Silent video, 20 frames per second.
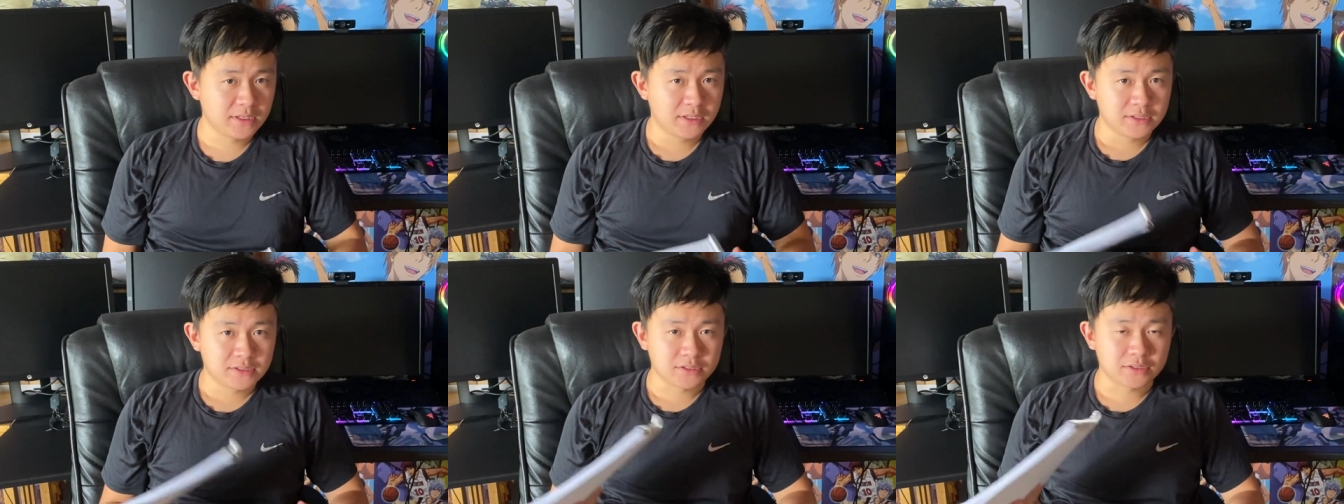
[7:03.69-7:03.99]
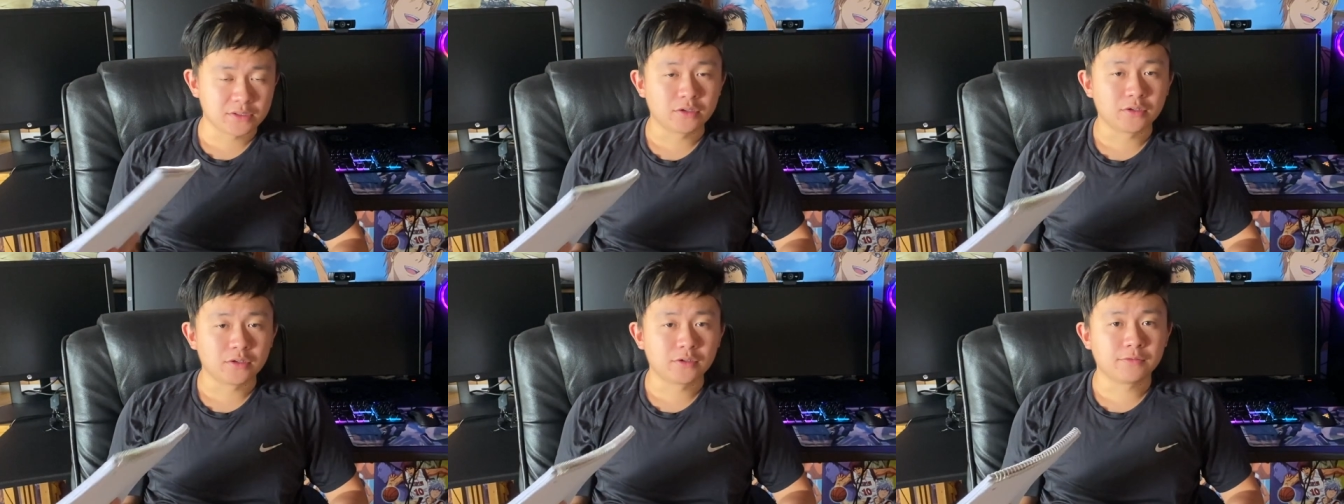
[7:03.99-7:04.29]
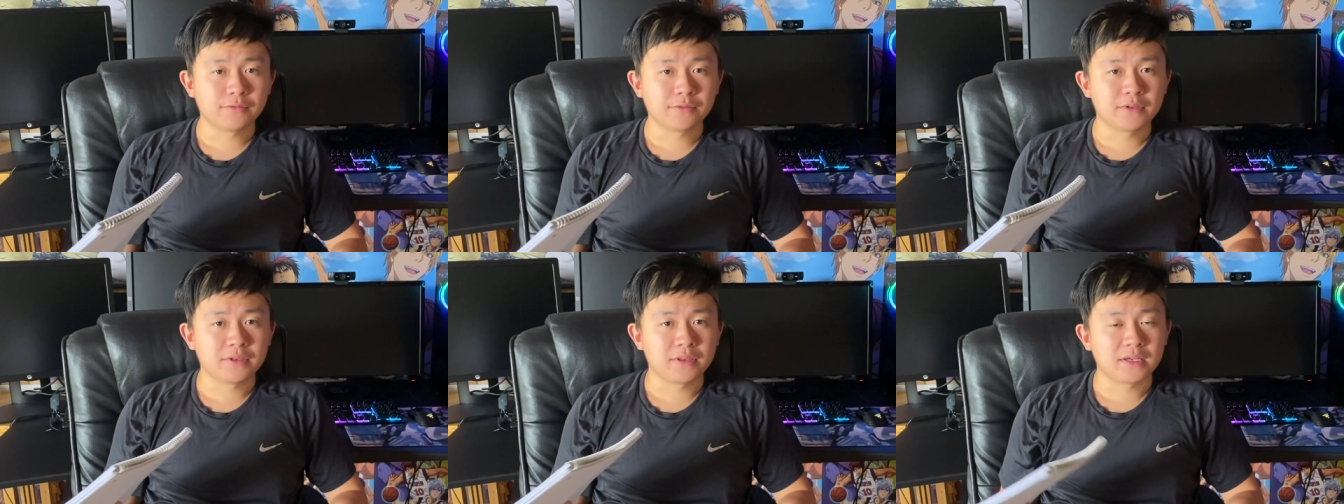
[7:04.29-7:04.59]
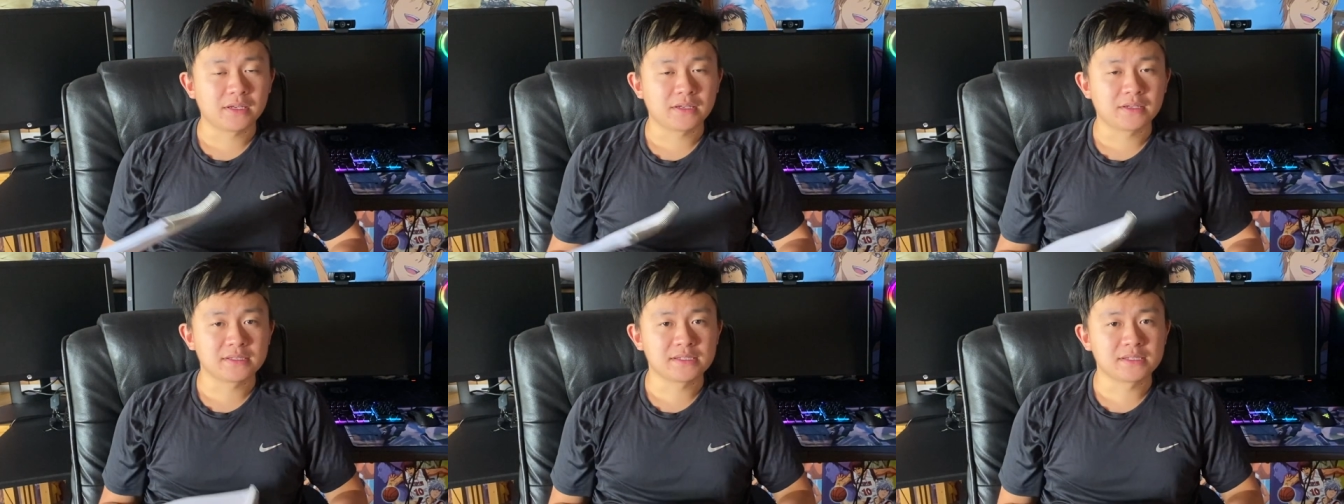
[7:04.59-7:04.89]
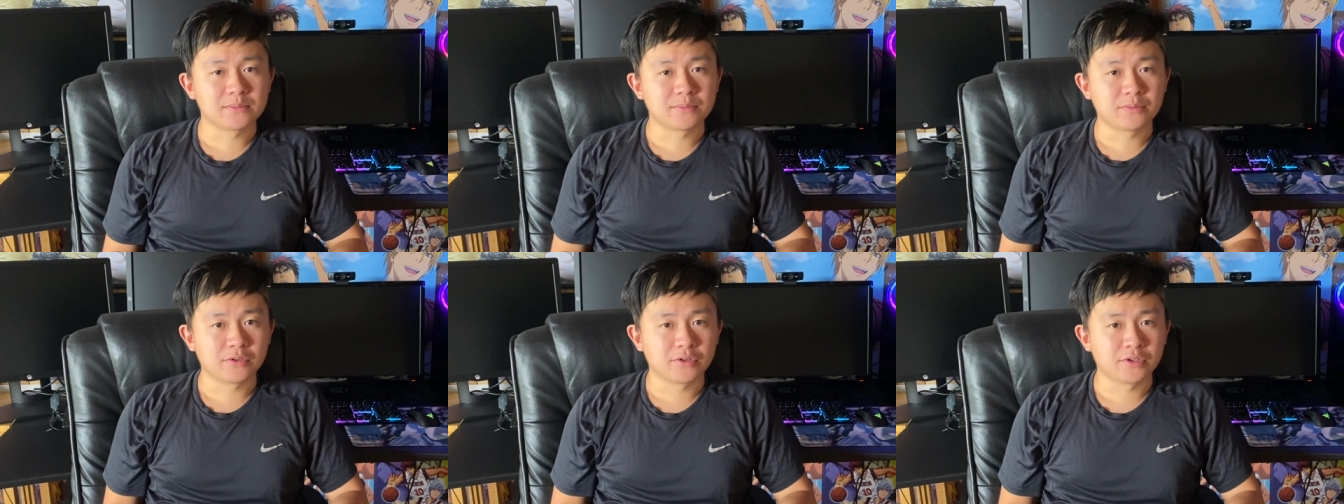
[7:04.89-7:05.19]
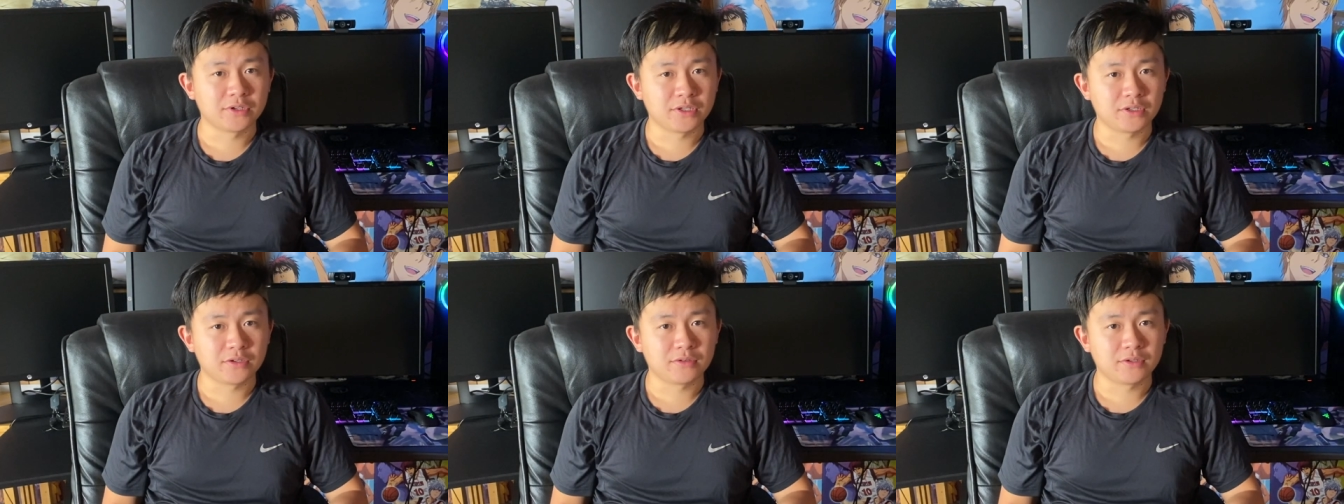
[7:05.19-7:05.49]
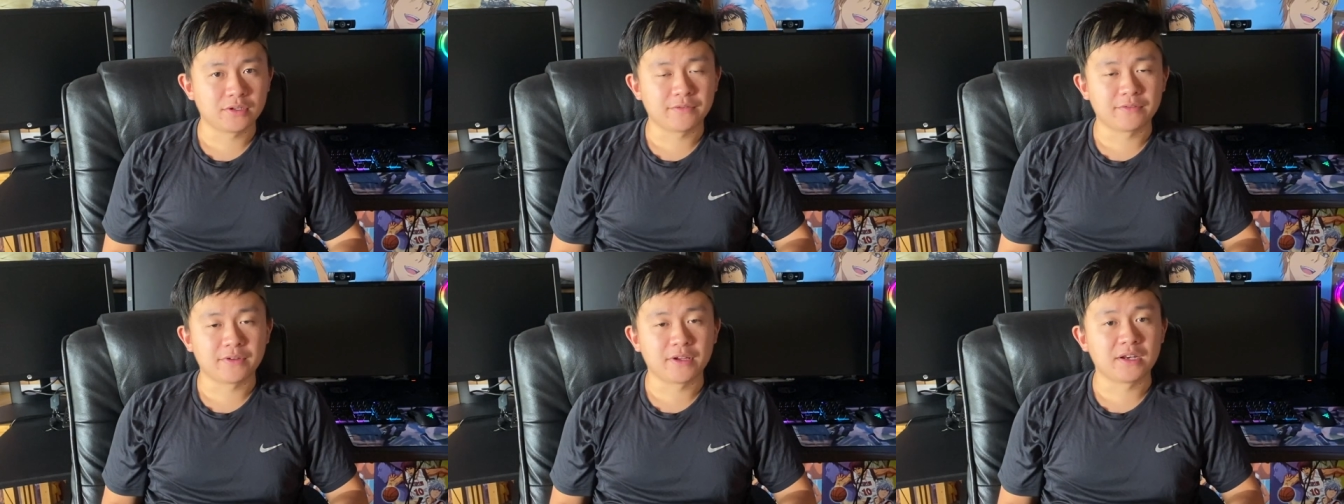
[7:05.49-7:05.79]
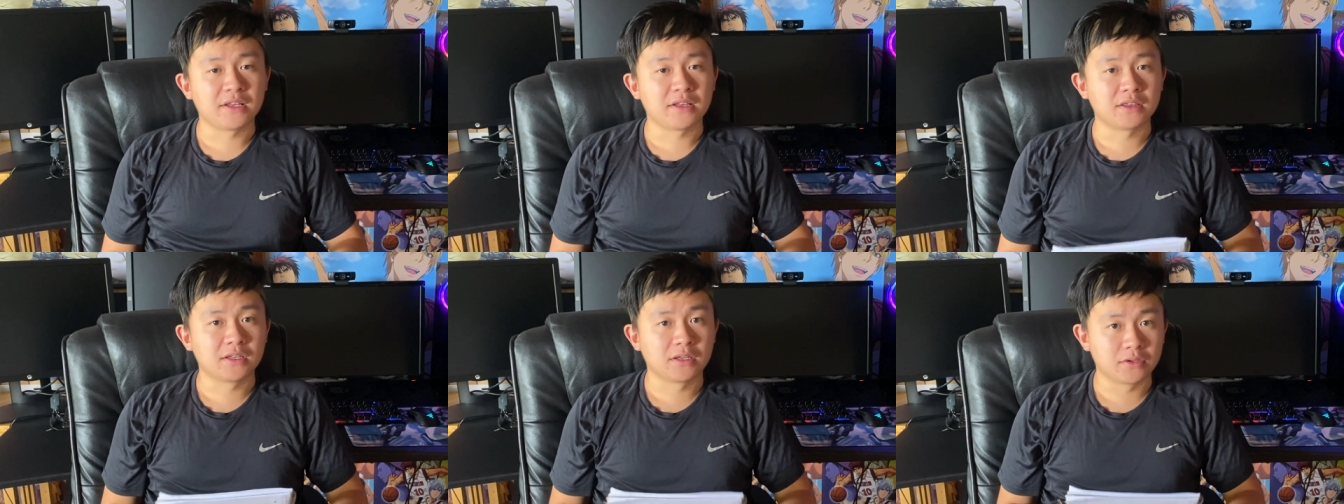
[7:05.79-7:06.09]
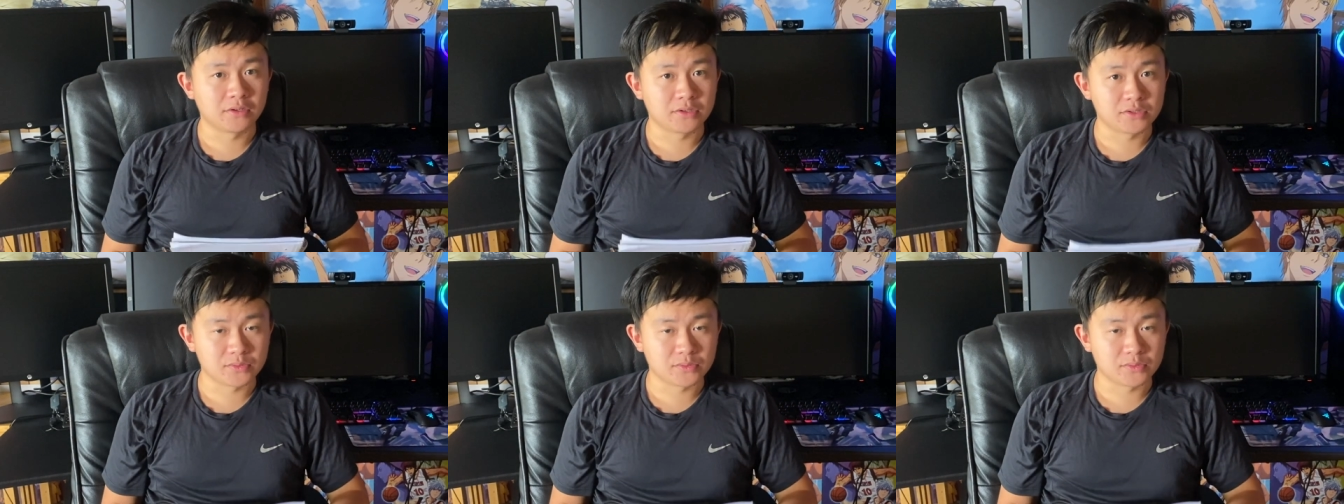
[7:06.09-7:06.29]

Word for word: so hopefully they could support you if anything goes